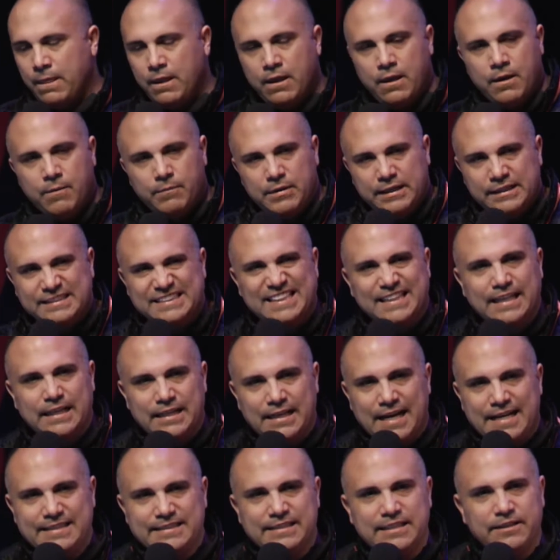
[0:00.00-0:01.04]
Because in the
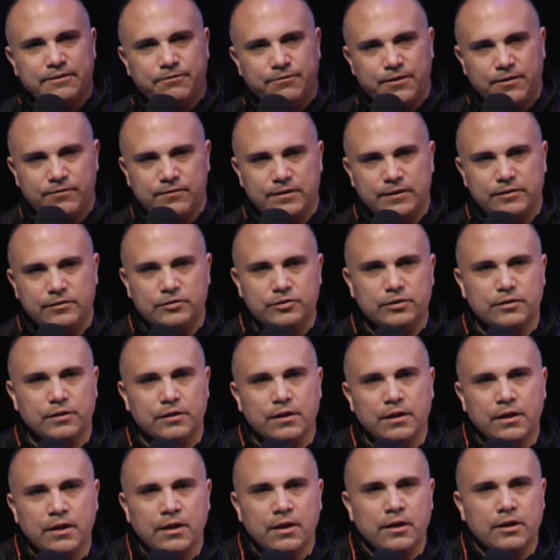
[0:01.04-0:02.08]
1950s,
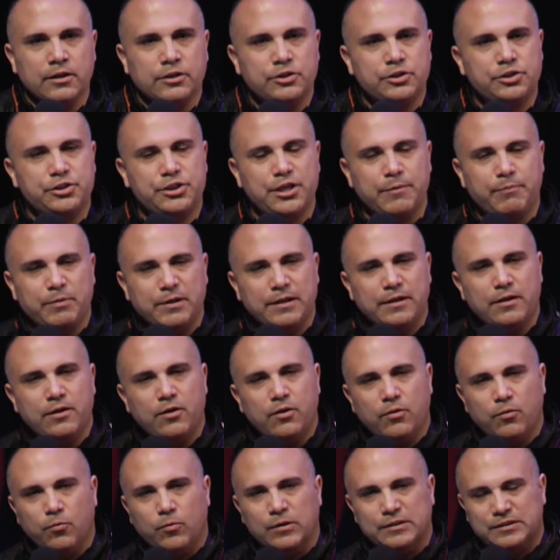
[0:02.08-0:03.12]

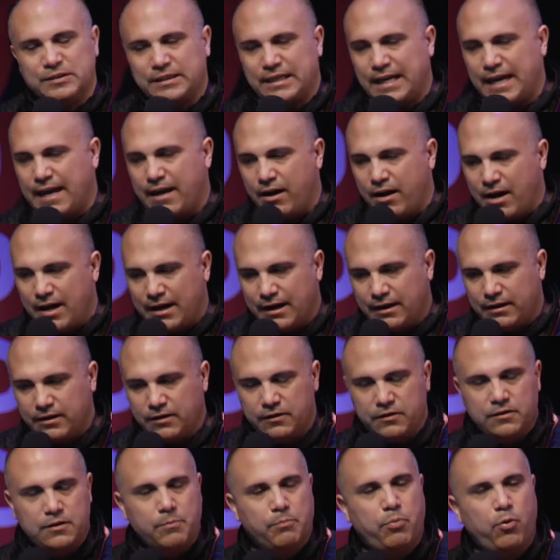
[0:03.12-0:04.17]
shipping was chaotic.
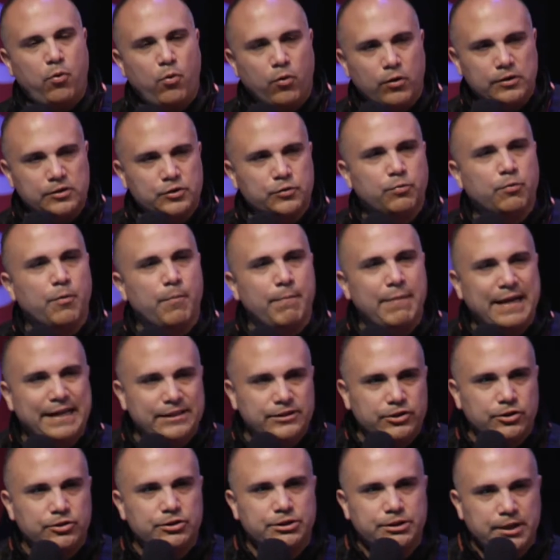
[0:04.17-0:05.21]
The ports were
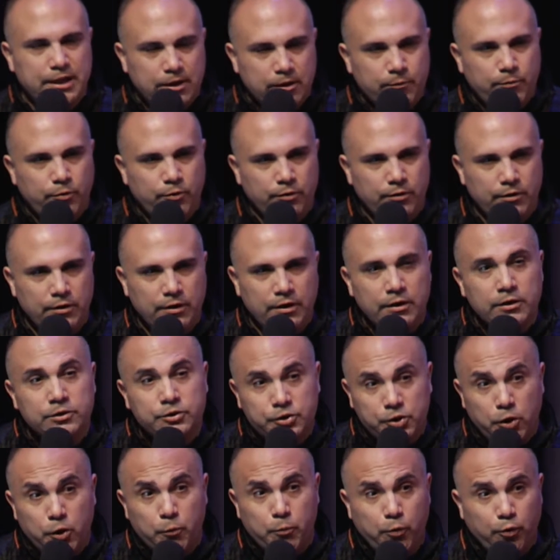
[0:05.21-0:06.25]
major choke
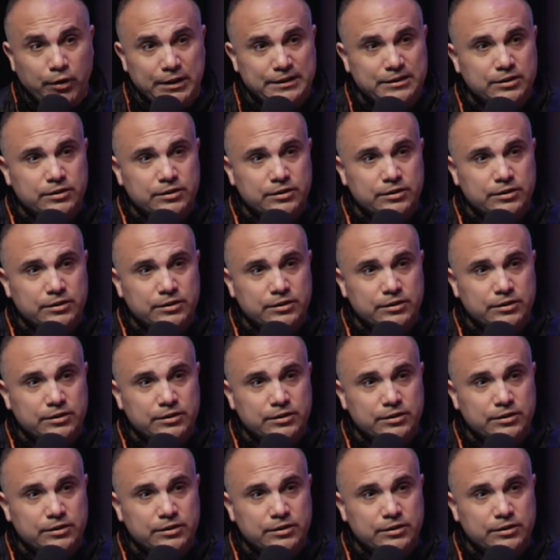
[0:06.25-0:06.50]
points